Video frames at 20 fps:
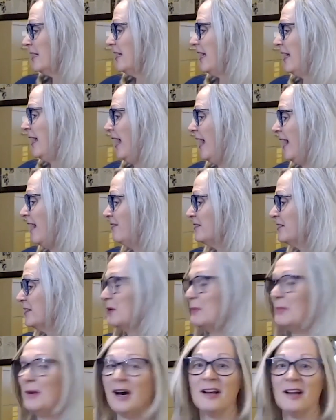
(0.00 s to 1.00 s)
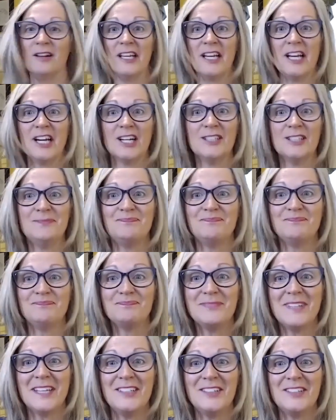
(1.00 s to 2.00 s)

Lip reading: and I have a little bottle here that